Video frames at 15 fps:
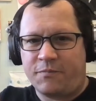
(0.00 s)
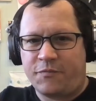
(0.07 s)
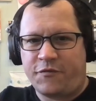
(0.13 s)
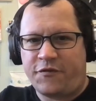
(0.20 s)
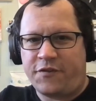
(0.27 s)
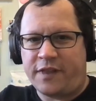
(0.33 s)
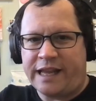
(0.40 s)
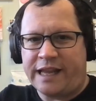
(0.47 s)

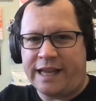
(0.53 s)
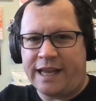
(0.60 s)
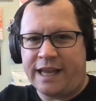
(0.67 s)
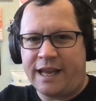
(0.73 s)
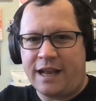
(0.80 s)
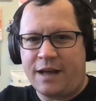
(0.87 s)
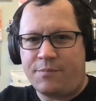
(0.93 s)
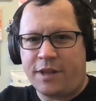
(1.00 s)
flicking
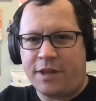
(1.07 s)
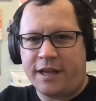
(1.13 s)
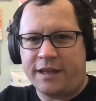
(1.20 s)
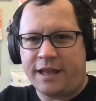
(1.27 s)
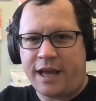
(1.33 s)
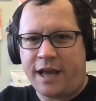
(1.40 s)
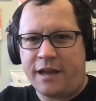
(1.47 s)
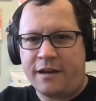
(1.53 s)
it up like
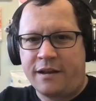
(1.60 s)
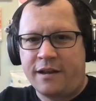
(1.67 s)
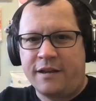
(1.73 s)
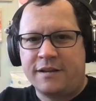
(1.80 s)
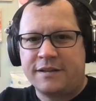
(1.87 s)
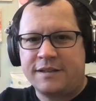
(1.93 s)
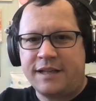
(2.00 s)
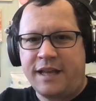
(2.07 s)
that,
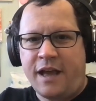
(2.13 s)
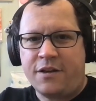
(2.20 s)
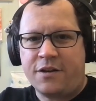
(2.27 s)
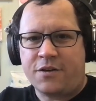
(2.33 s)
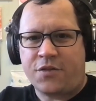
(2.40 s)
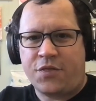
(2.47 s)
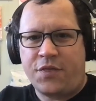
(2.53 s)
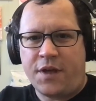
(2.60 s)
see how
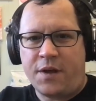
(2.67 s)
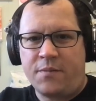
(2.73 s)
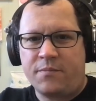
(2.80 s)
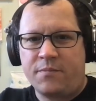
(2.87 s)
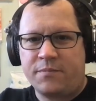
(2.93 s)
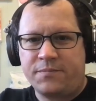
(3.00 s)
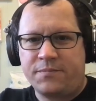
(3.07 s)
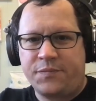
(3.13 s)
your
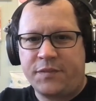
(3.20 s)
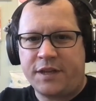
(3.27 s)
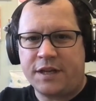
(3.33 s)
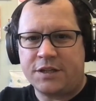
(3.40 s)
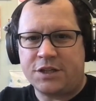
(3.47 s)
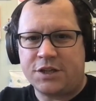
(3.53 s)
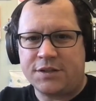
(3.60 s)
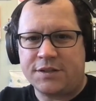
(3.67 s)
thumb
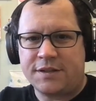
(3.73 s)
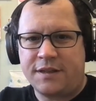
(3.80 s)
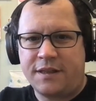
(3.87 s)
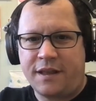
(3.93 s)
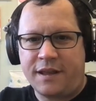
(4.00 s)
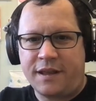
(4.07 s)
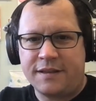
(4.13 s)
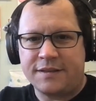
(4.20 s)
touches
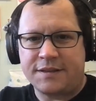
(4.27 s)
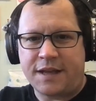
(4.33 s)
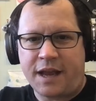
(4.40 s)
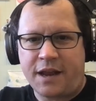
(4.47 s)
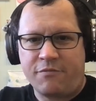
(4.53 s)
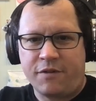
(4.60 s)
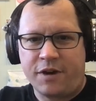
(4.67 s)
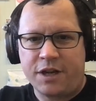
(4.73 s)
the
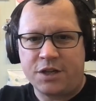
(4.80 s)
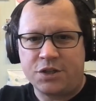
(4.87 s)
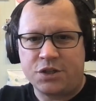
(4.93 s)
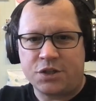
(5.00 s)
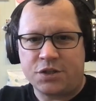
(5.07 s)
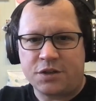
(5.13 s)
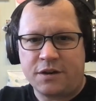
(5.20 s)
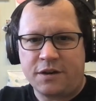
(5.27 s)
inside
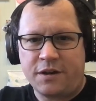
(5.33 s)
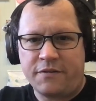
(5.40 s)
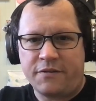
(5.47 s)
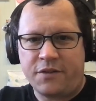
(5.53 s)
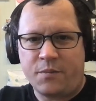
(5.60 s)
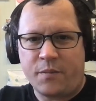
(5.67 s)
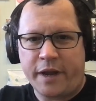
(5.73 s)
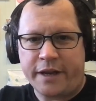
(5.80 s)
ridge of
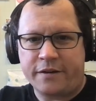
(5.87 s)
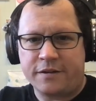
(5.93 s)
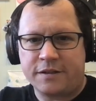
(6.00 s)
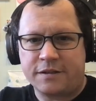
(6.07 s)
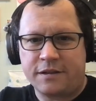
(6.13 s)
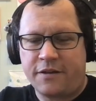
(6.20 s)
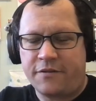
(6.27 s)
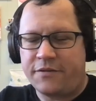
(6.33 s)
the
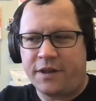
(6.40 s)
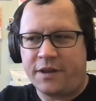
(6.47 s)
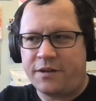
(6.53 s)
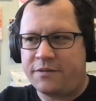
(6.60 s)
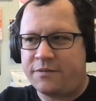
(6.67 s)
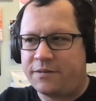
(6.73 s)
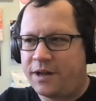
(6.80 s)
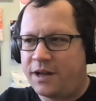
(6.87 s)

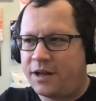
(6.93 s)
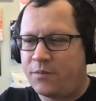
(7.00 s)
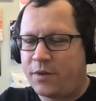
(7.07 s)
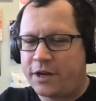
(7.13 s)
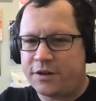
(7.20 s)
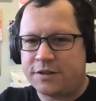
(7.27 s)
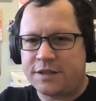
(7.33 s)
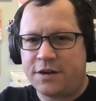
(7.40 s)

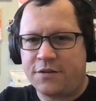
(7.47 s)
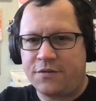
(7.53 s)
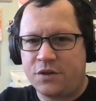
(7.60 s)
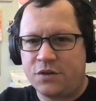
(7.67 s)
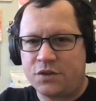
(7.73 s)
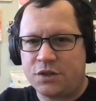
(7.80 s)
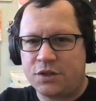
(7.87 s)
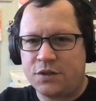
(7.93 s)

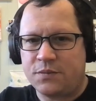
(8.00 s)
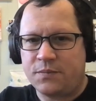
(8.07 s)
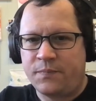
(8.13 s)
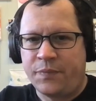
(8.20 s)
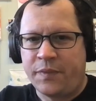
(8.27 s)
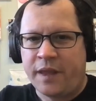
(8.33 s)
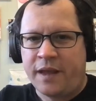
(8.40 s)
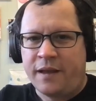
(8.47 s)
microcentrifuge tube?
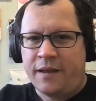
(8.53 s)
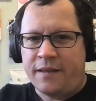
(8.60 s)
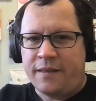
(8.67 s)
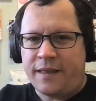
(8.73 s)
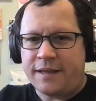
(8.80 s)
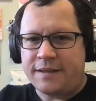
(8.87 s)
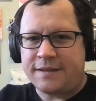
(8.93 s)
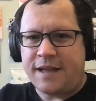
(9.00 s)

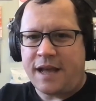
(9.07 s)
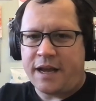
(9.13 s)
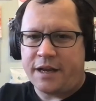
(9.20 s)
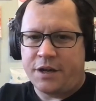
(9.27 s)
That's not